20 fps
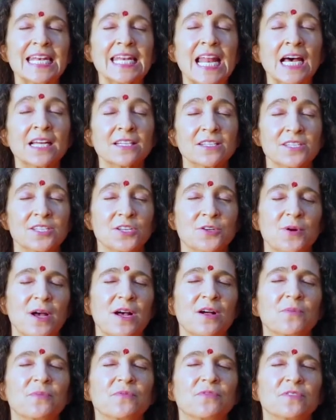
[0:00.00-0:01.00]
not so
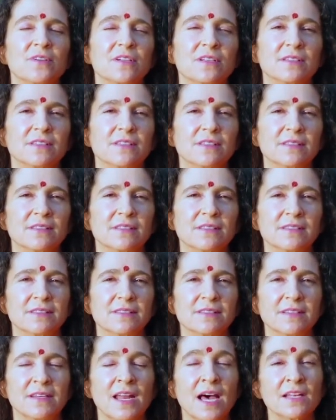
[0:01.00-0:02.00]
helpful,
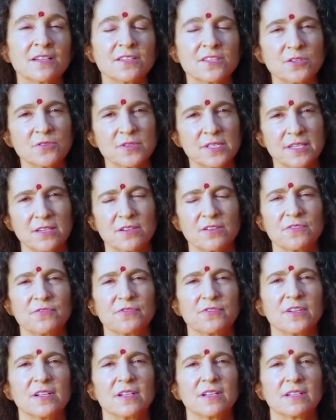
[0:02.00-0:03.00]
not so
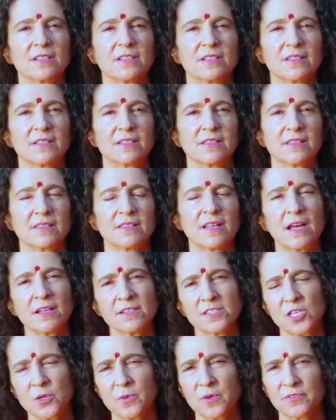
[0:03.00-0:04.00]
skillful,
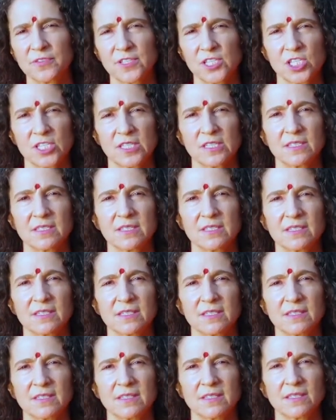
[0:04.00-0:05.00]
not so efficient.
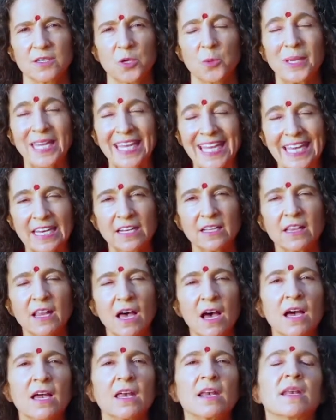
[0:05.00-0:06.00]
We eat a
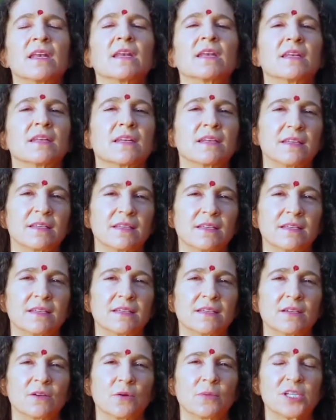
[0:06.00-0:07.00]
lot.
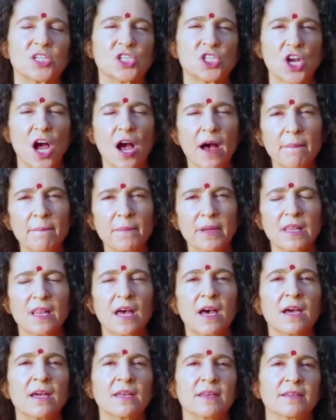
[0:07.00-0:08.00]
We shop a
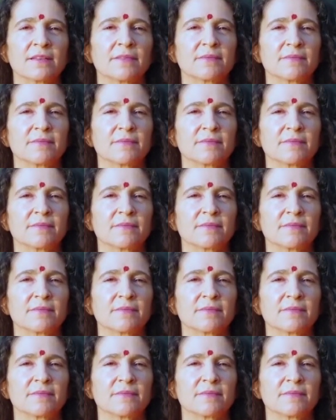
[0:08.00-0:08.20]
lot.